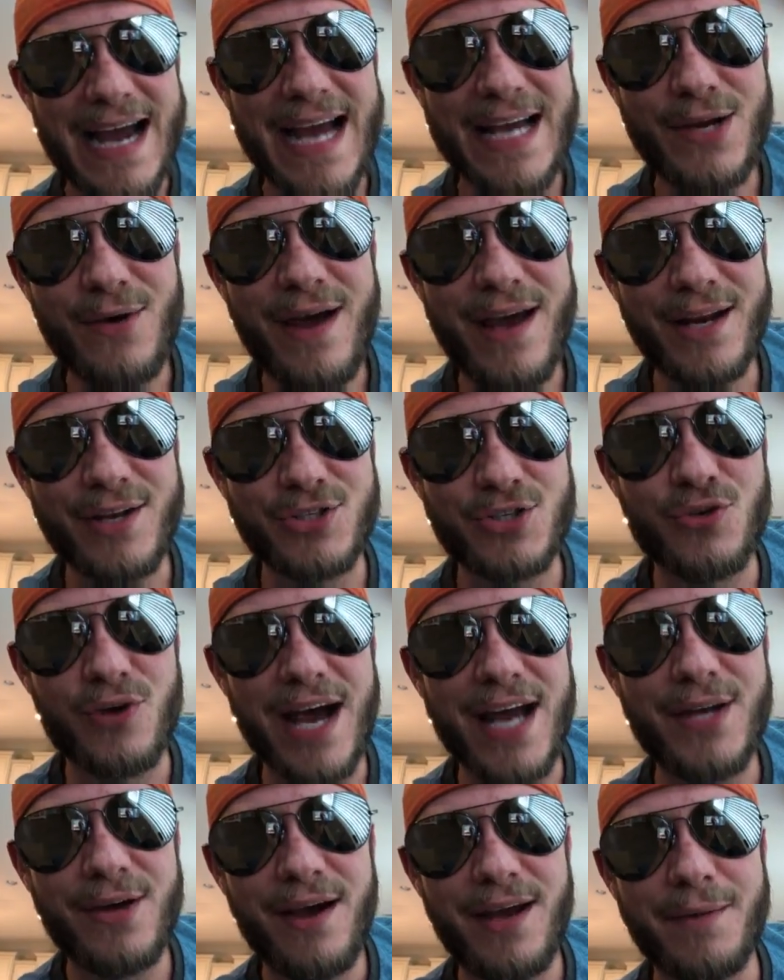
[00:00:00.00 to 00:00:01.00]
know how
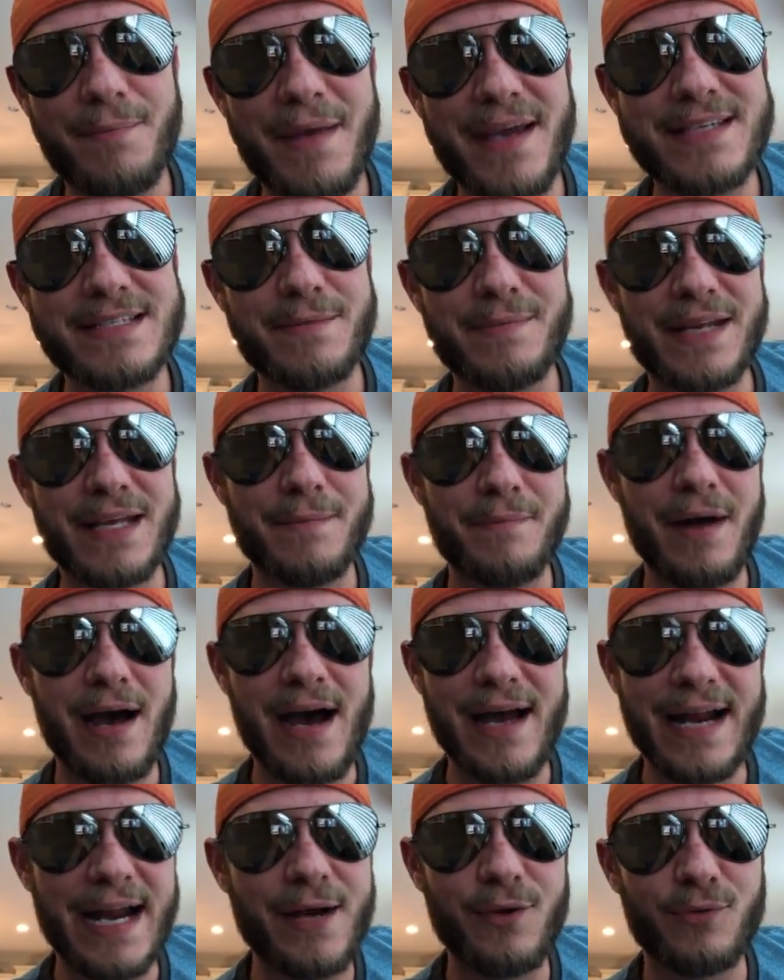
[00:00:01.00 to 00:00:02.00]
to make somebody a
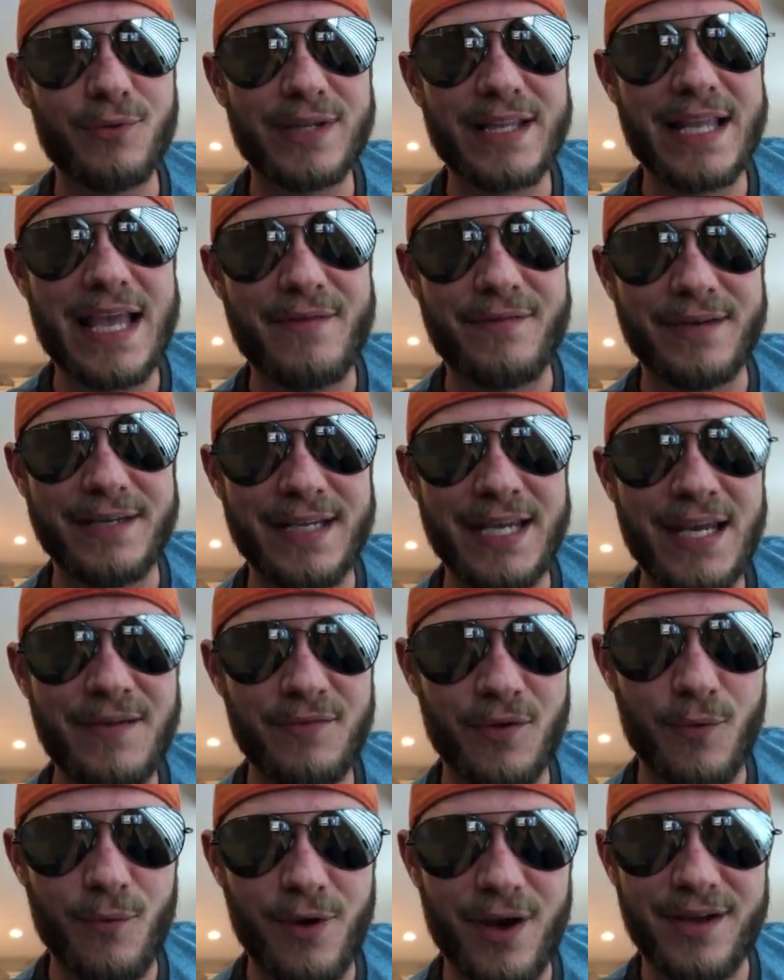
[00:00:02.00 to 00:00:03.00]
mod. I don't really have a need
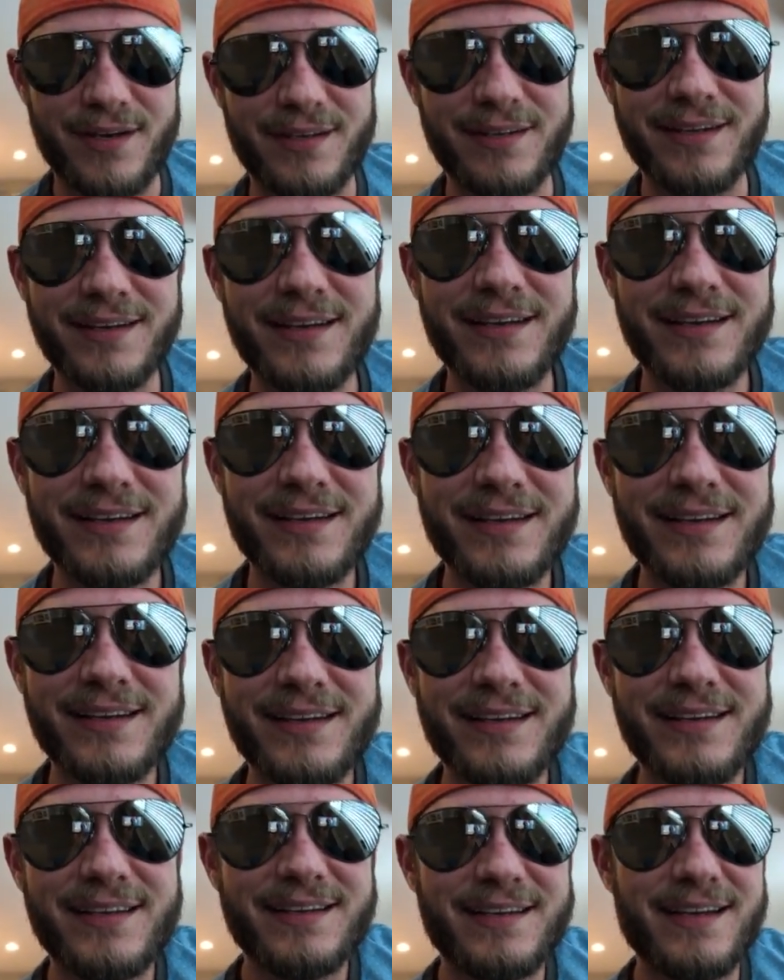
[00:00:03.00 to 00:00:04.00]
for one
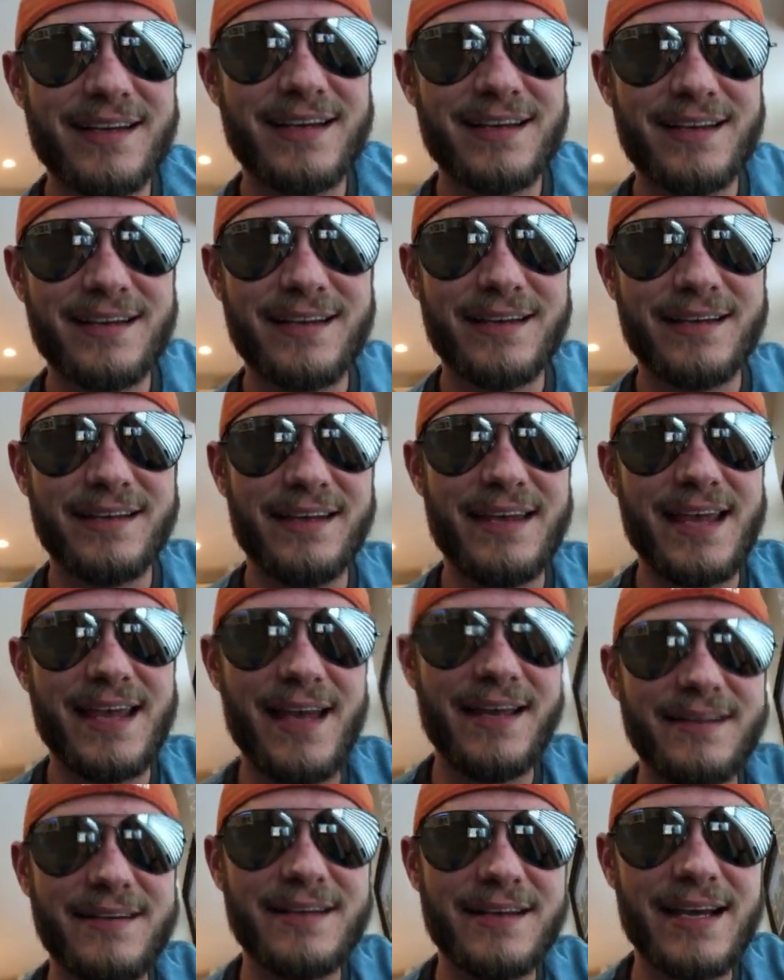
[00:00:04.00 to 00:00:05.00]

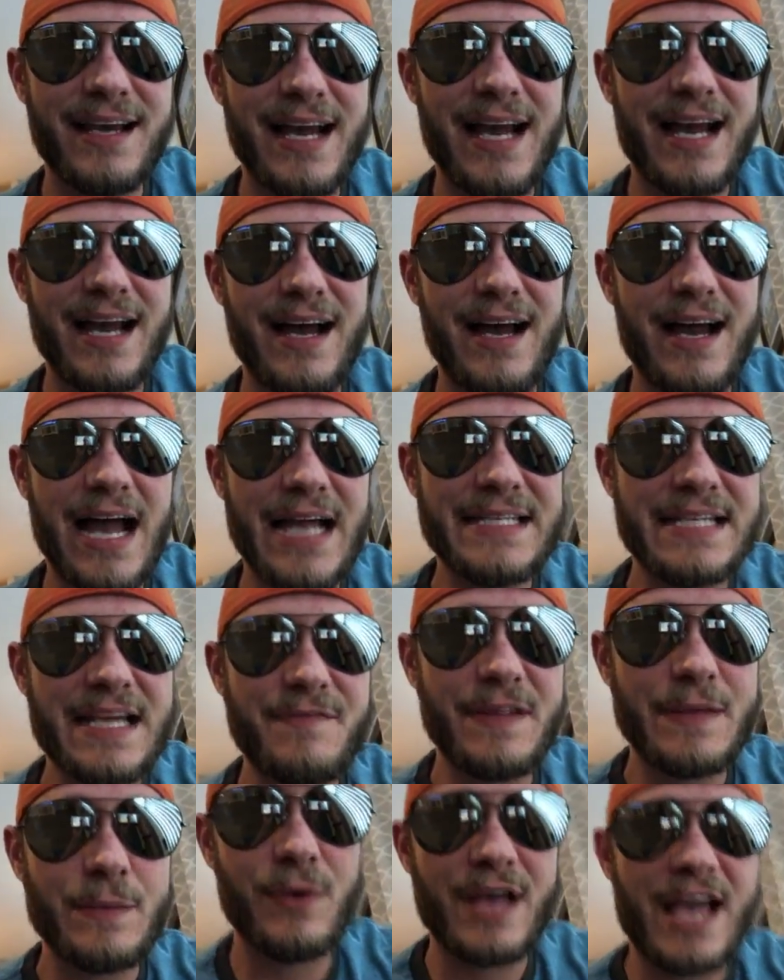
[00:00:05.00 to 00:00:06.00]
yet. I
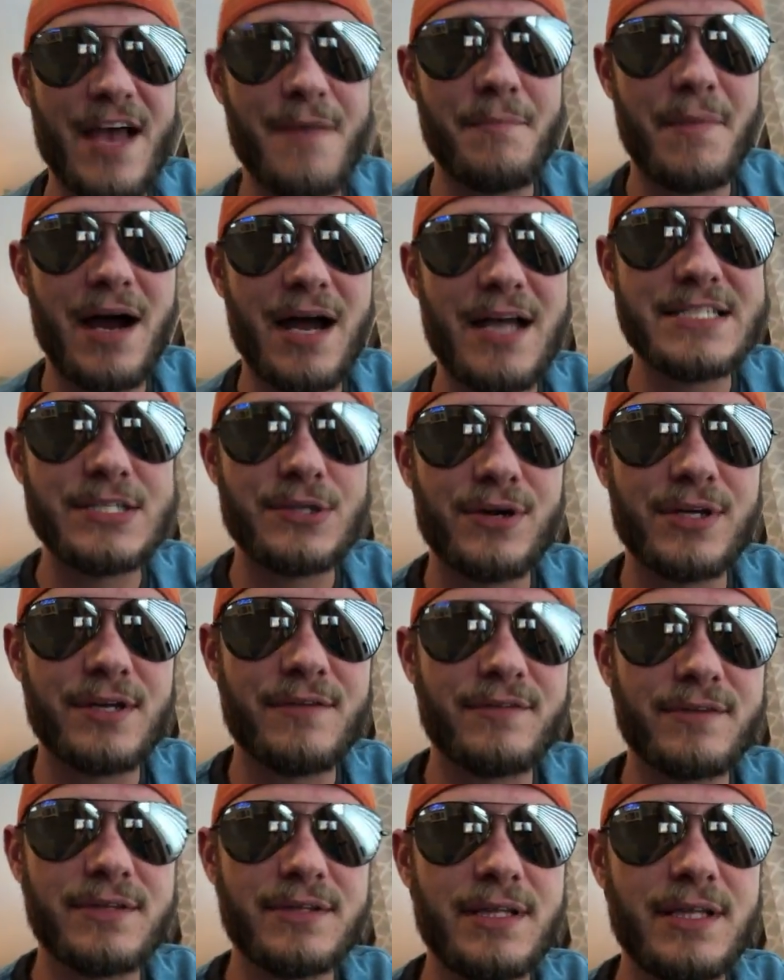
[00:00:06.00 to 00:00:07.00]
definitely will have mods during
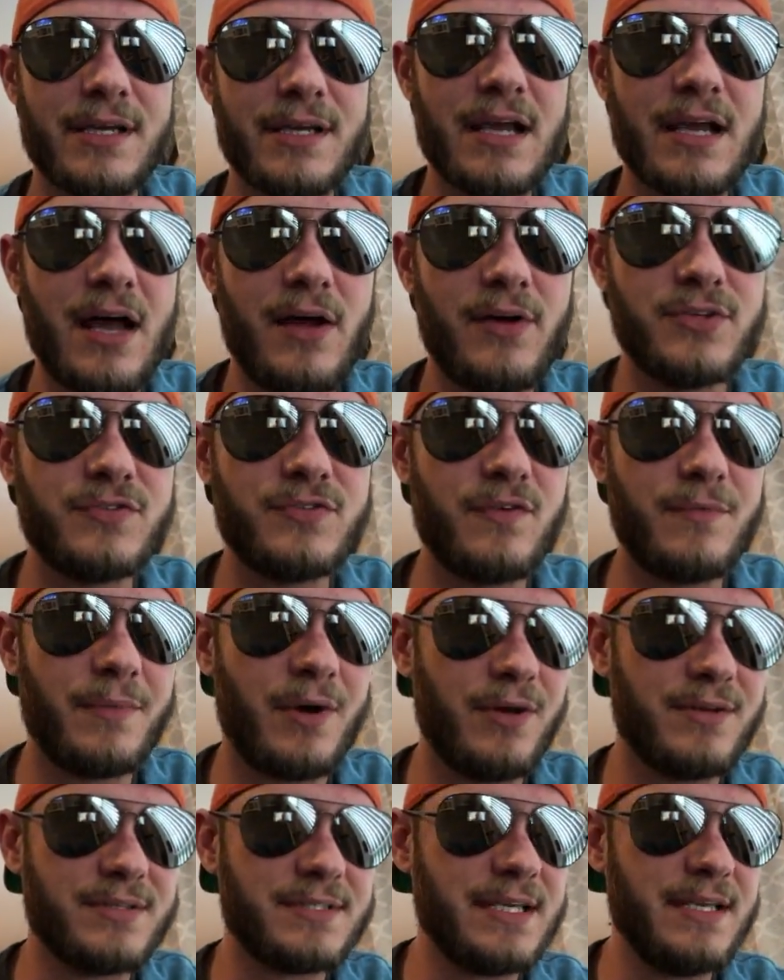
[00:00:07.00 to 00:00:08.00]
the college
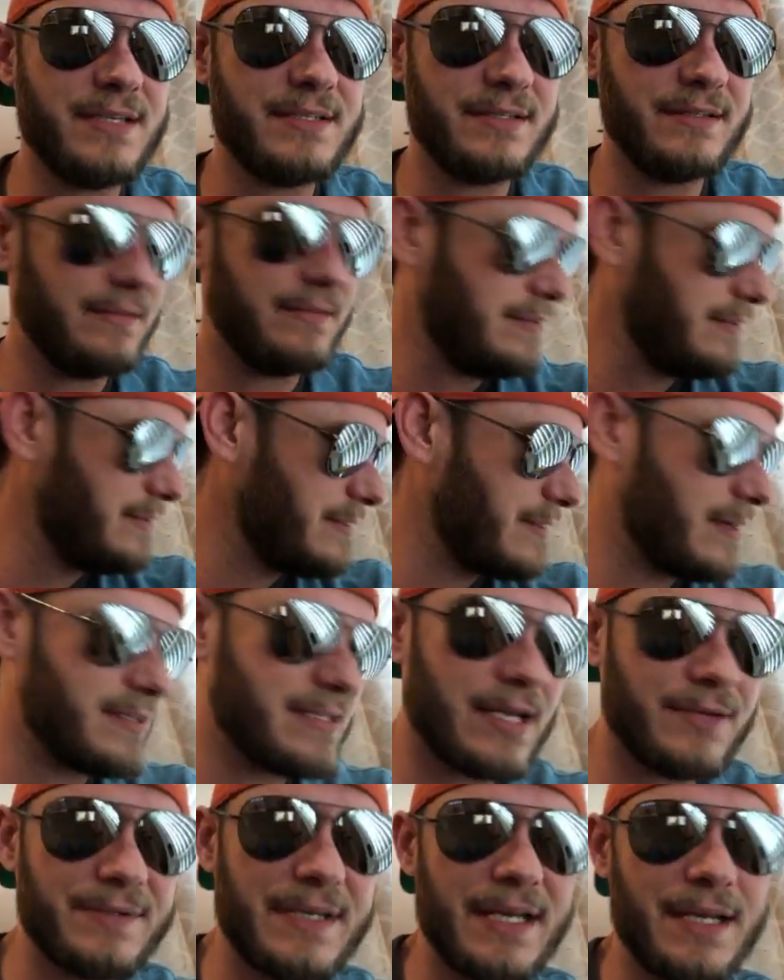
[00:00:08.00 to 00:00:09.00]
football season, because
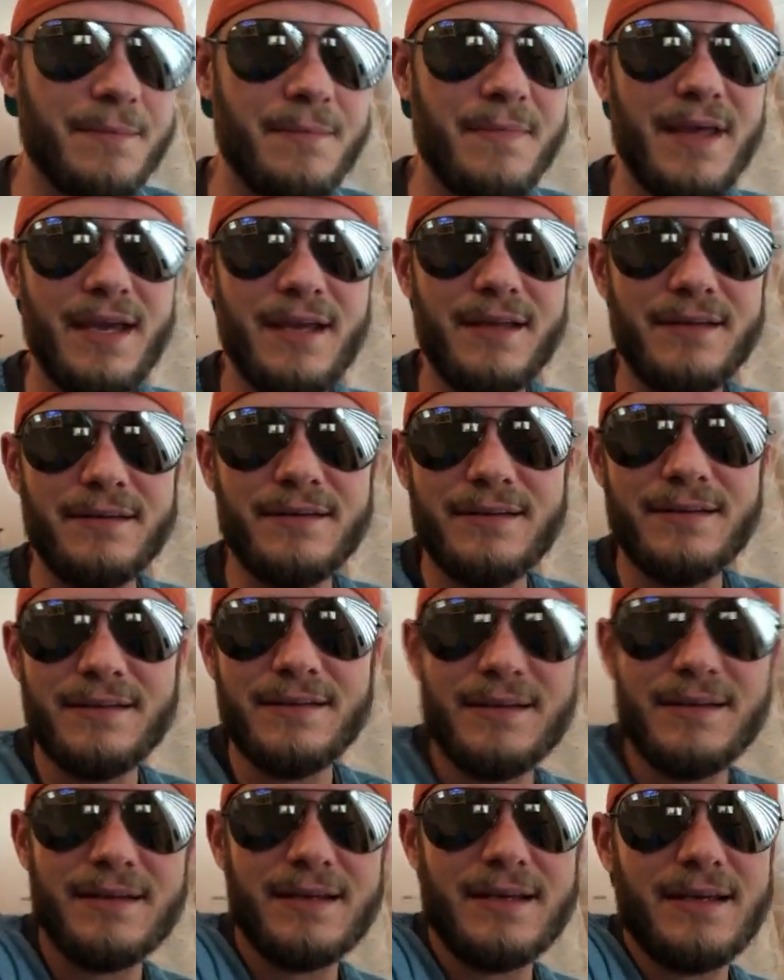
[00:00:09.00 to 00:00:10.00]
I'll need them then.
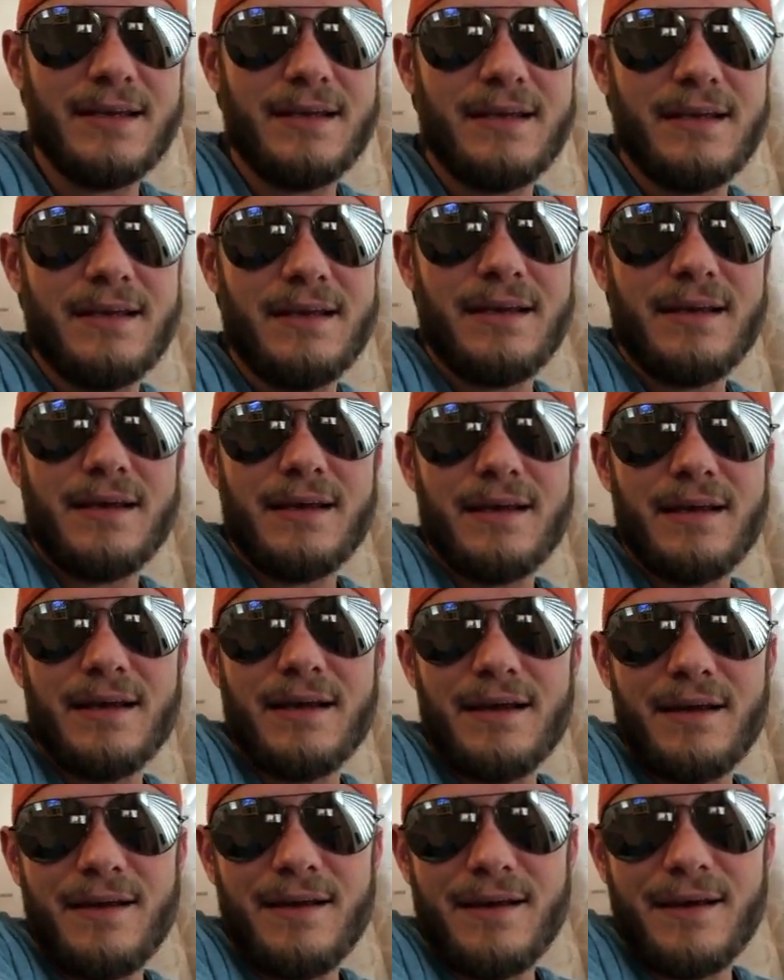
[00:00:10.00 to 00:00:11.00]

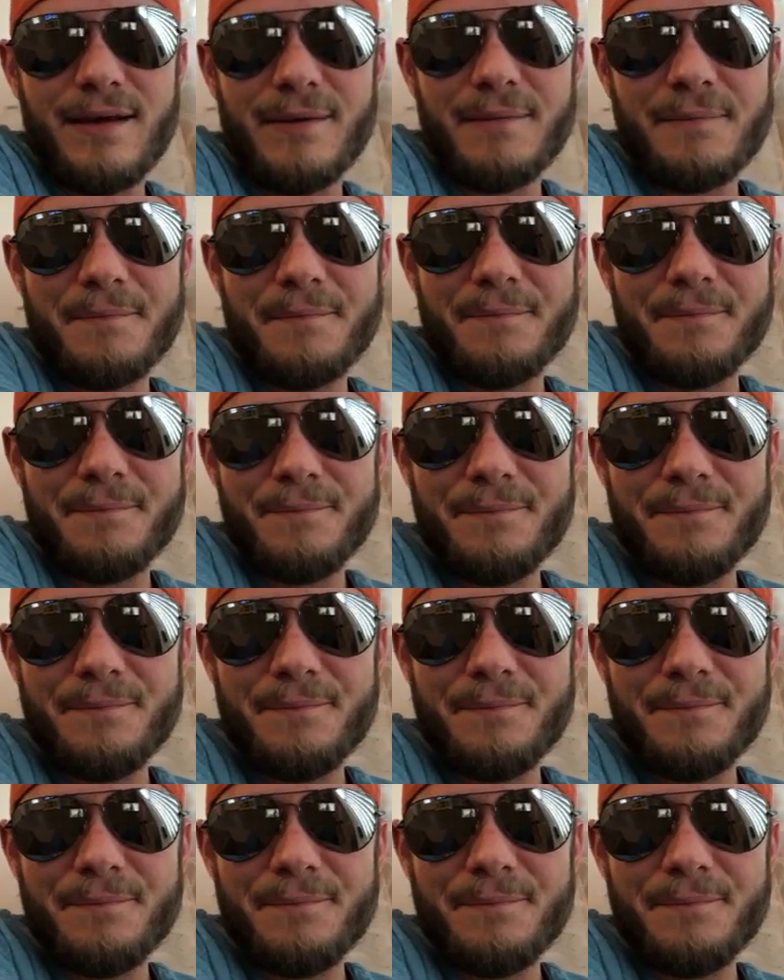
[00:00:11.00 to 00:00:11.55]
But